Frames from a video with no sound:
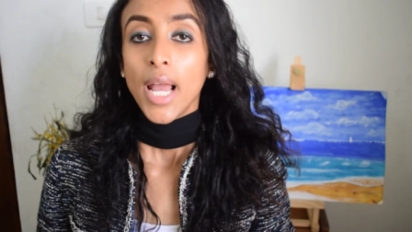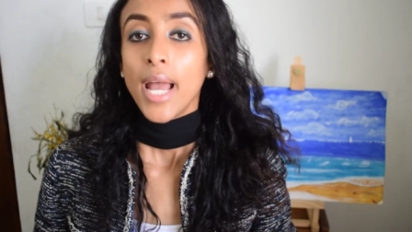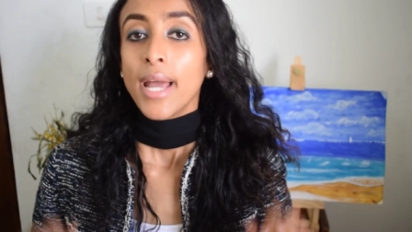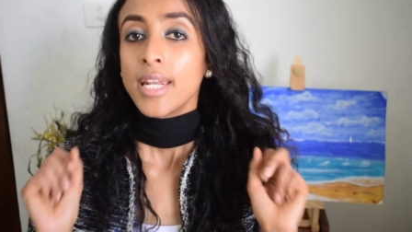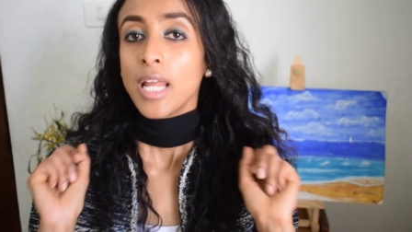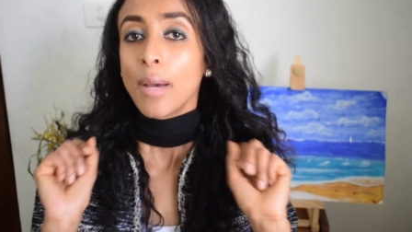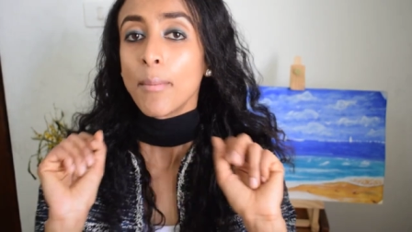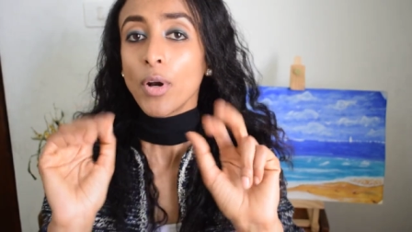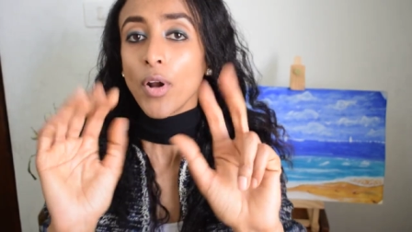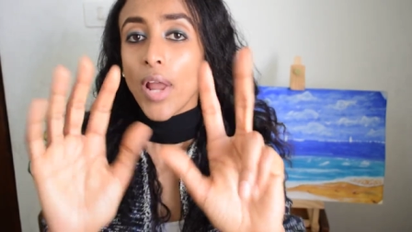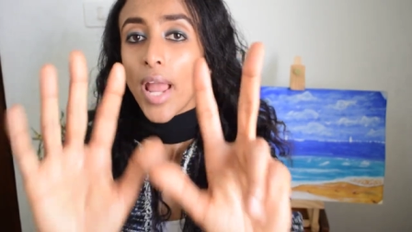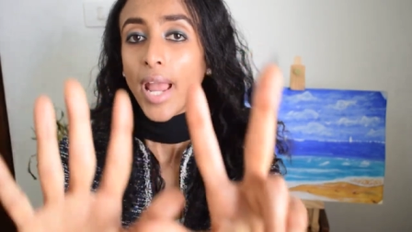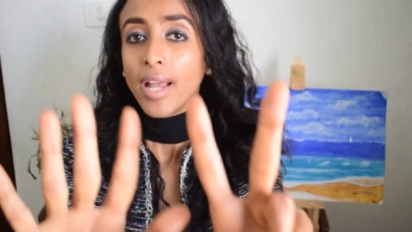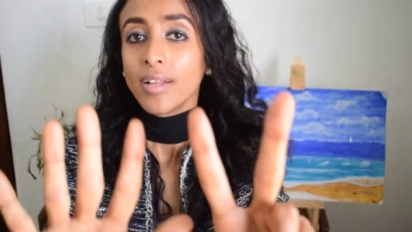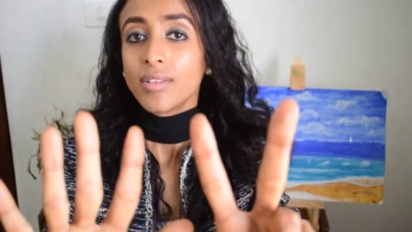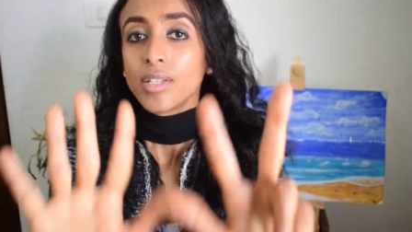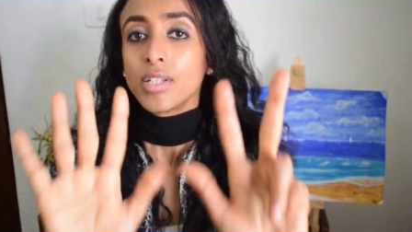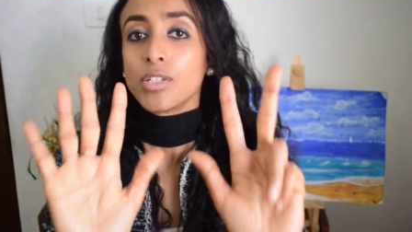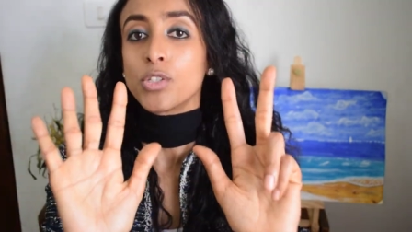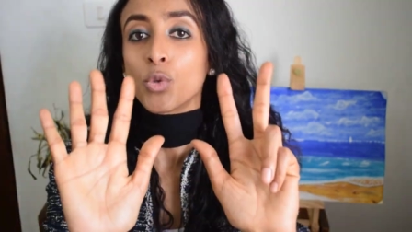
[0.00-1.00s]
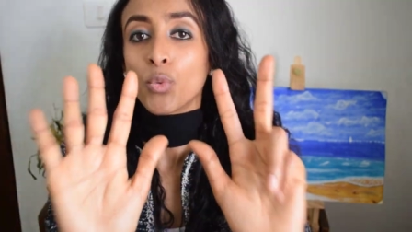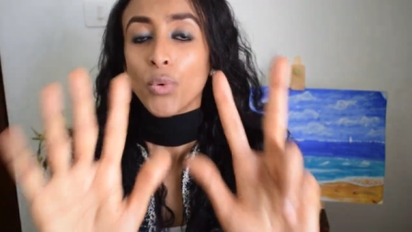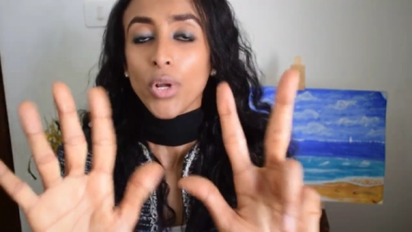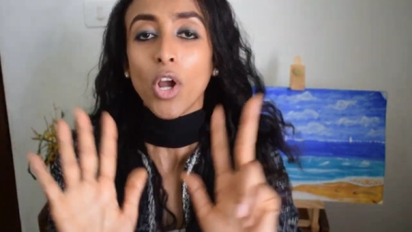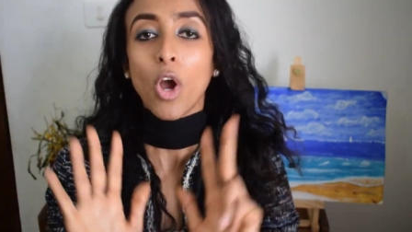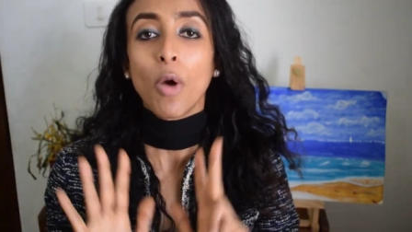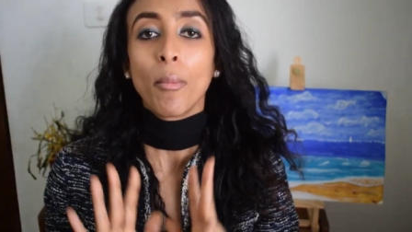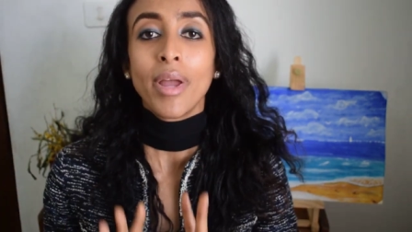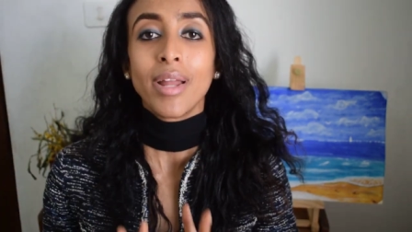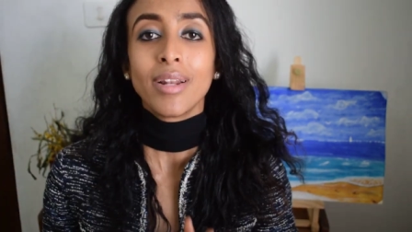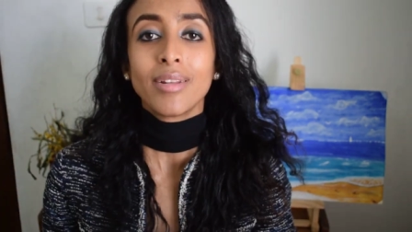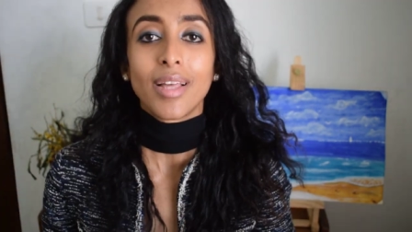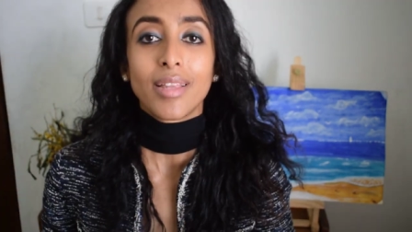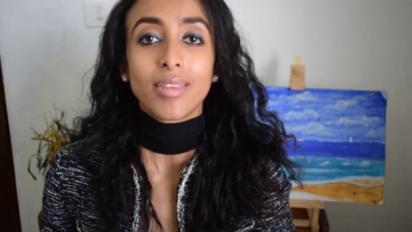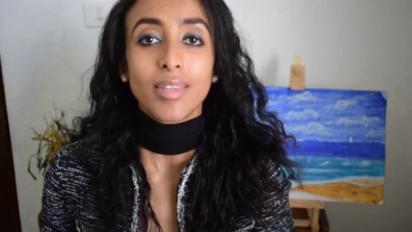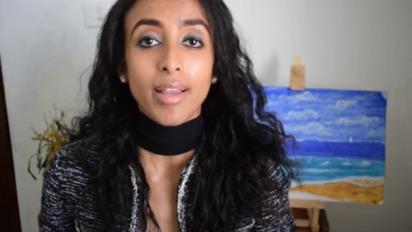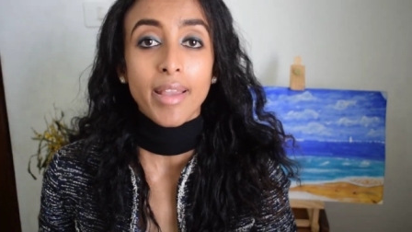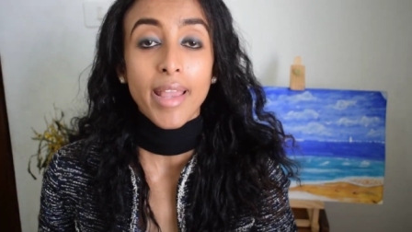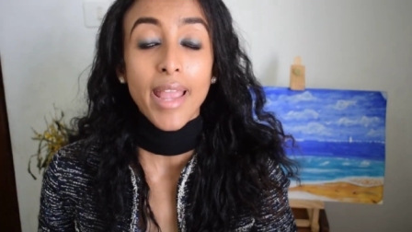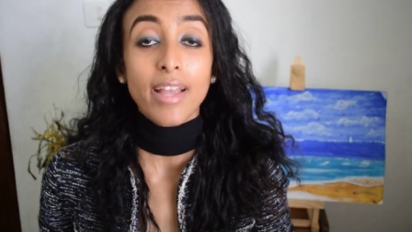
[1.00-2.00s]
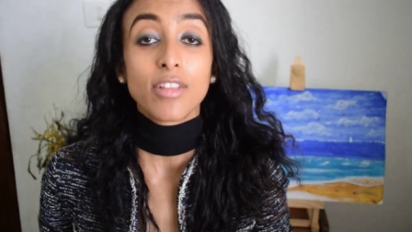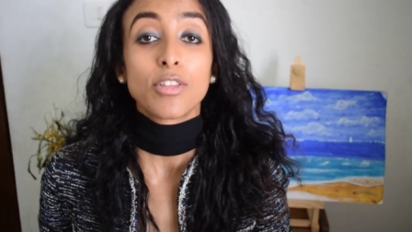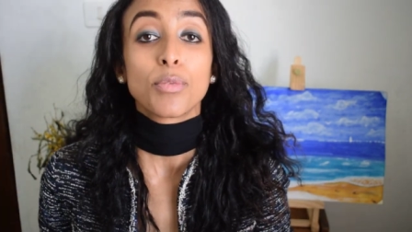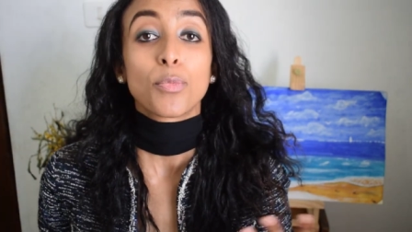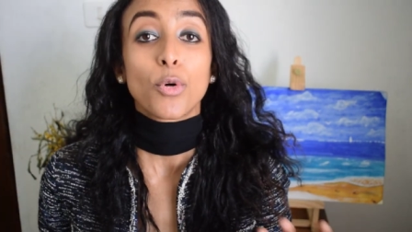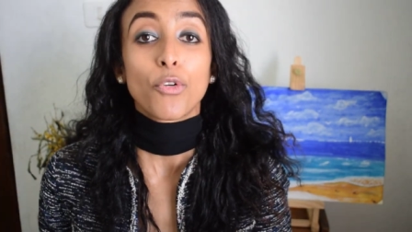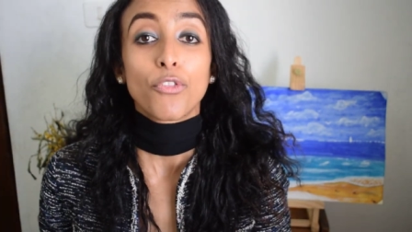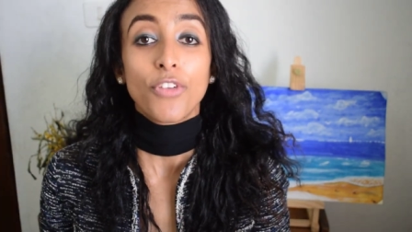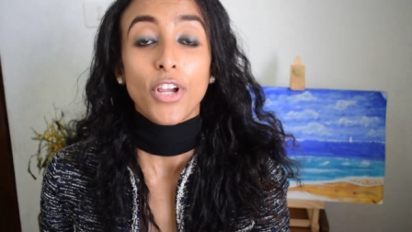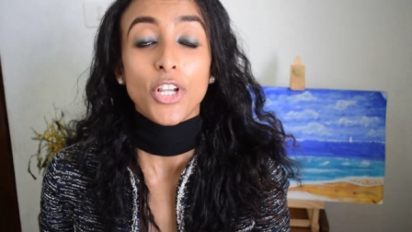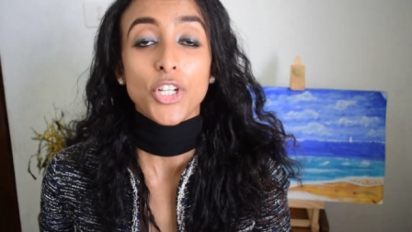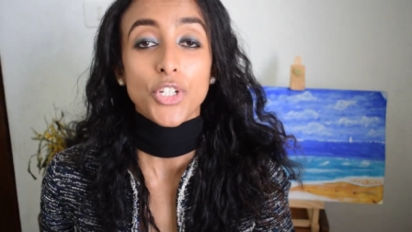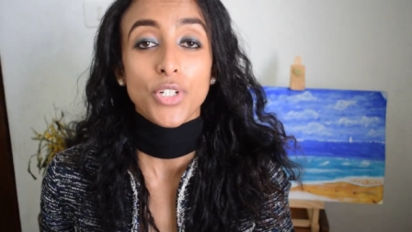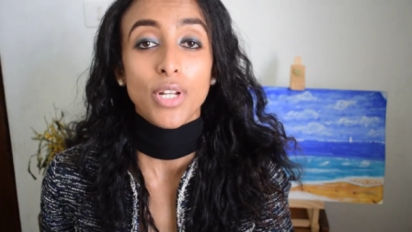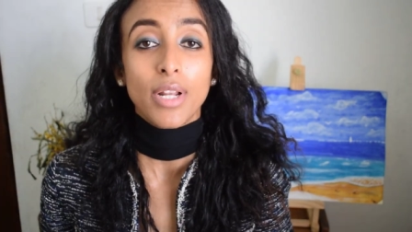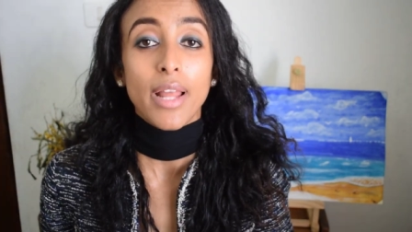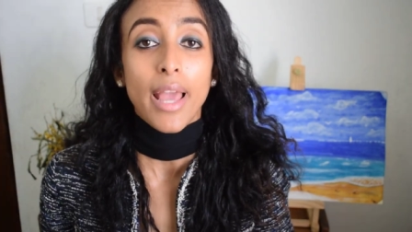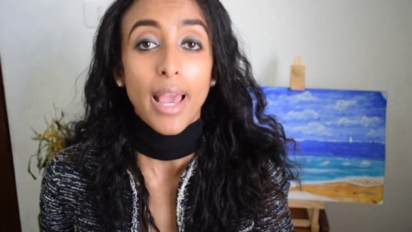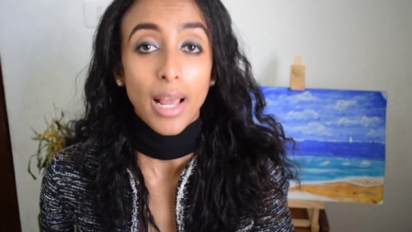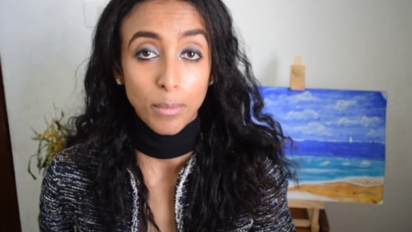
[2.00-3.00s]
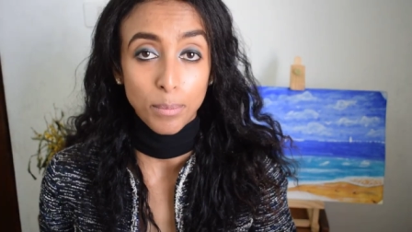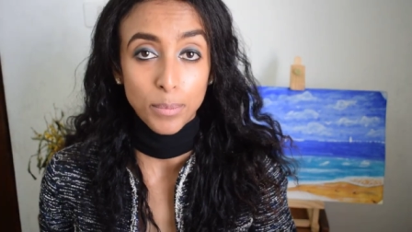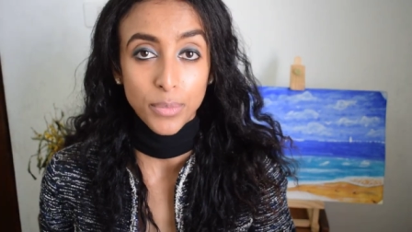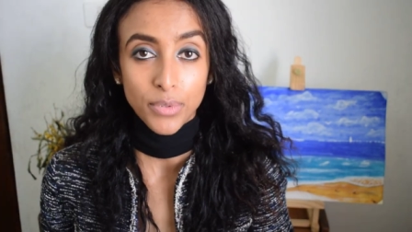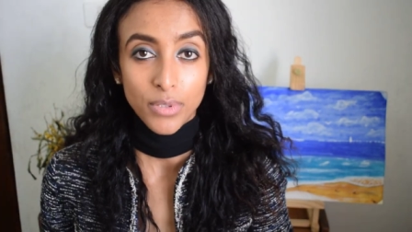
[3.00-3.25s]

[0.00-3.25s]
Number 8 is recommend that they get professional help.